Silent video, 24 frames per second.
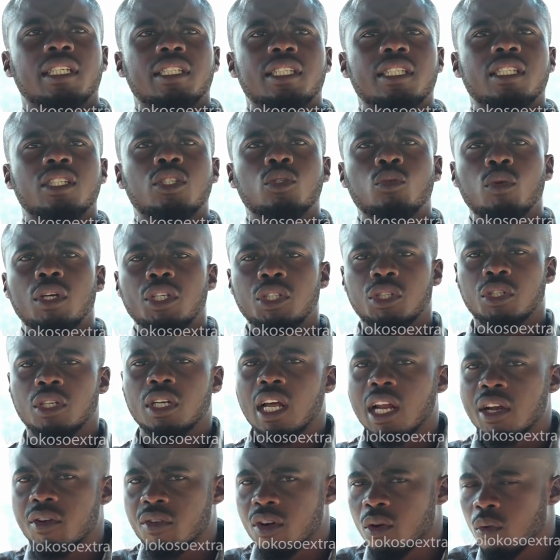the situation
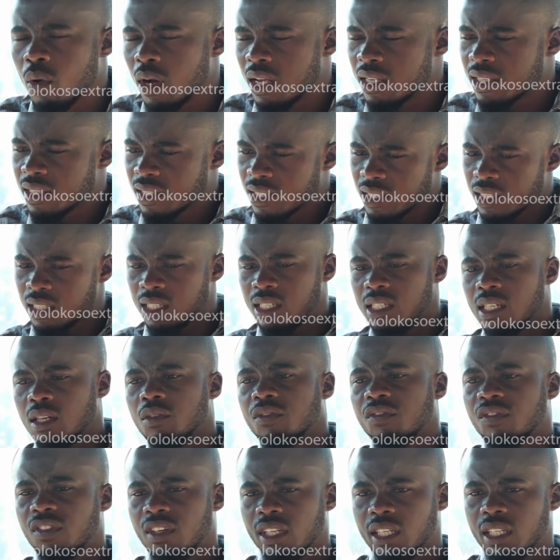Andre was in
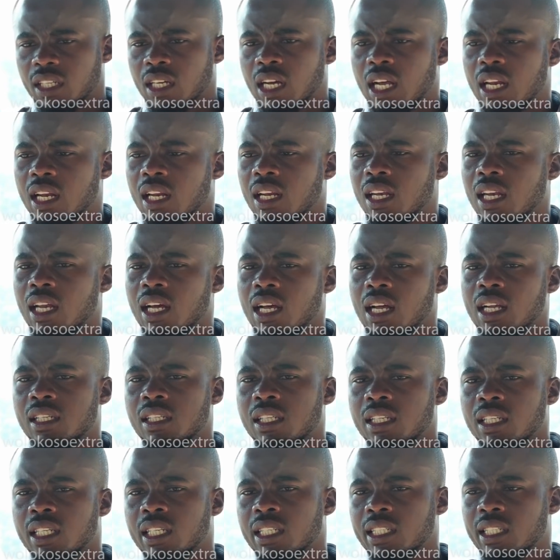of
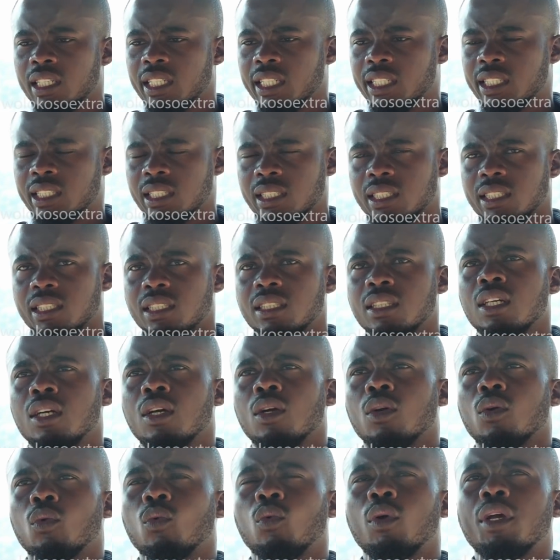lately,
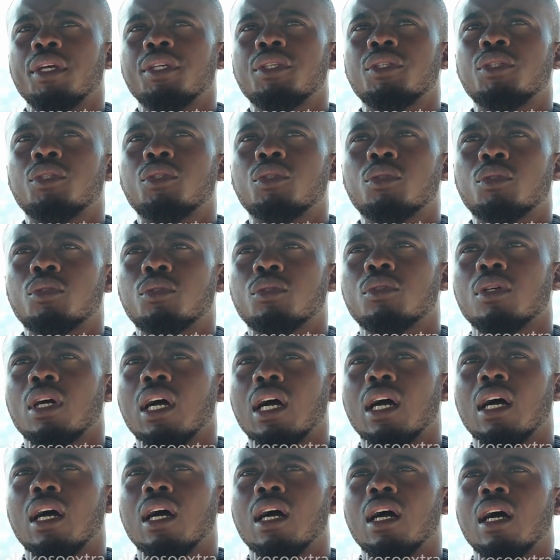were you
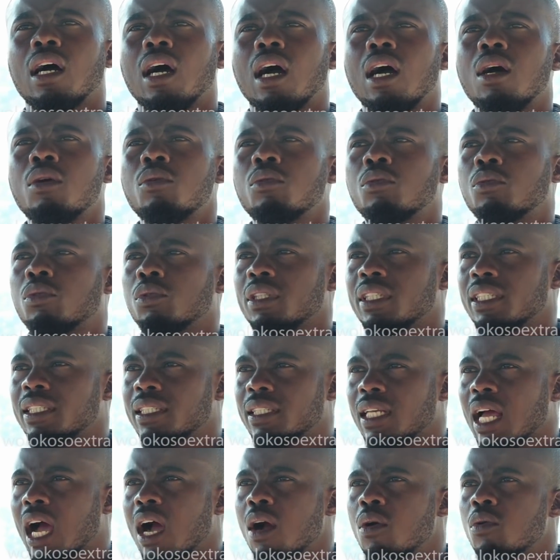how
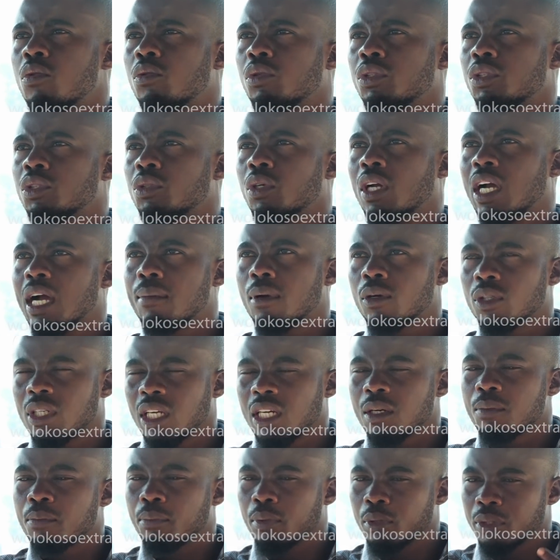could you come out
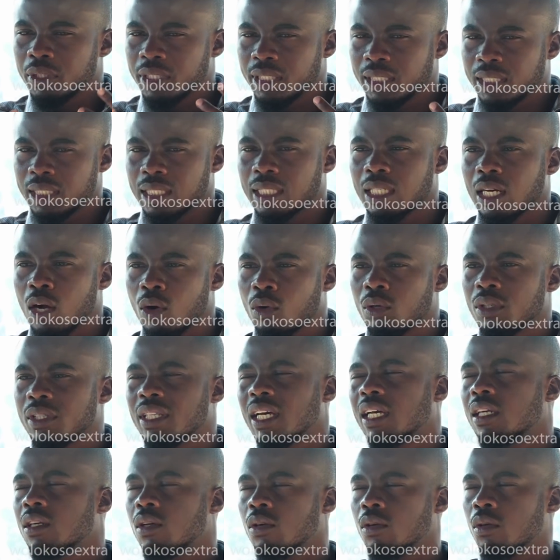and post all
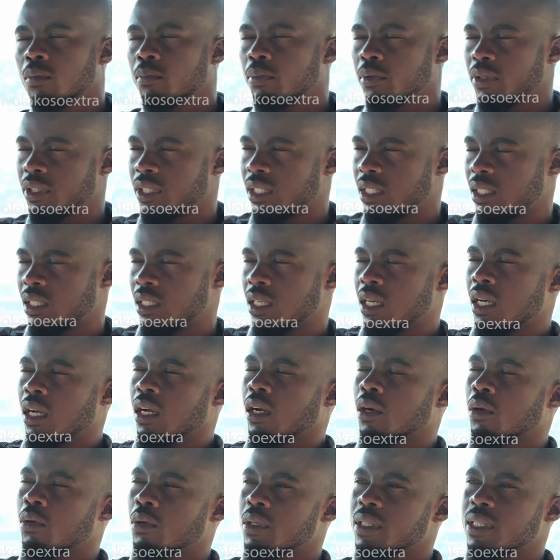that long post
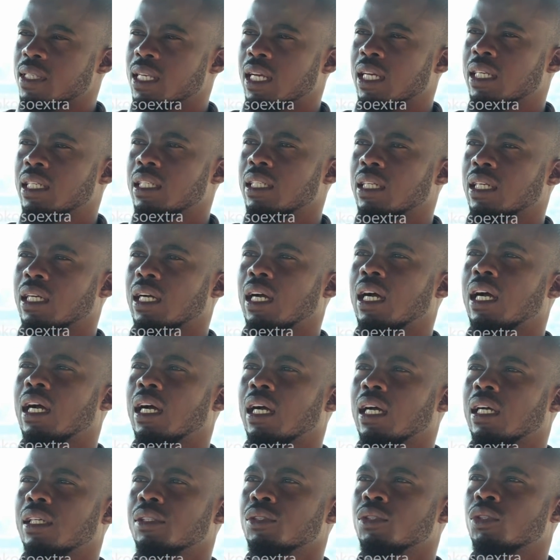concerning
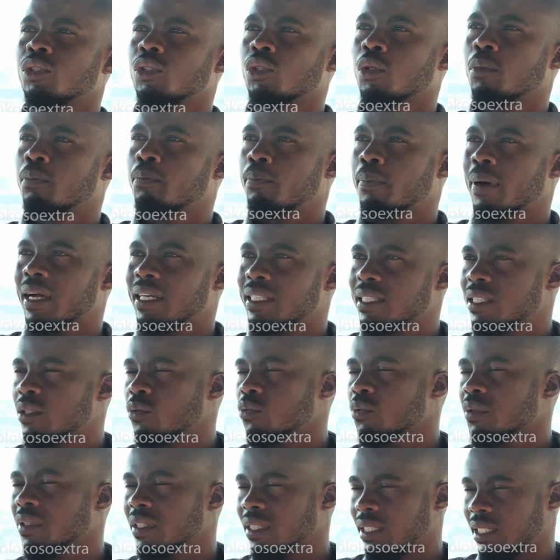your
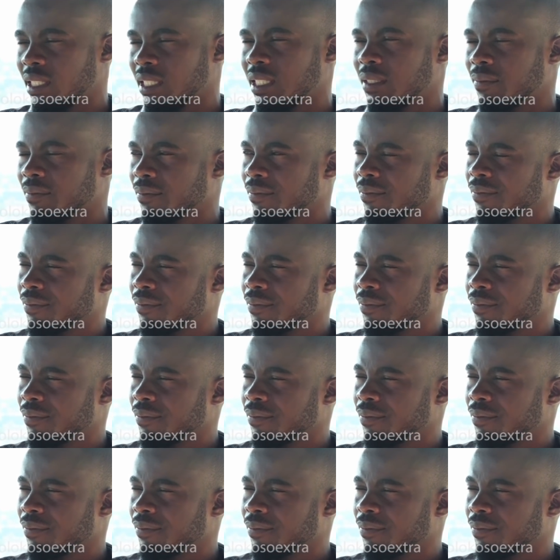past with him?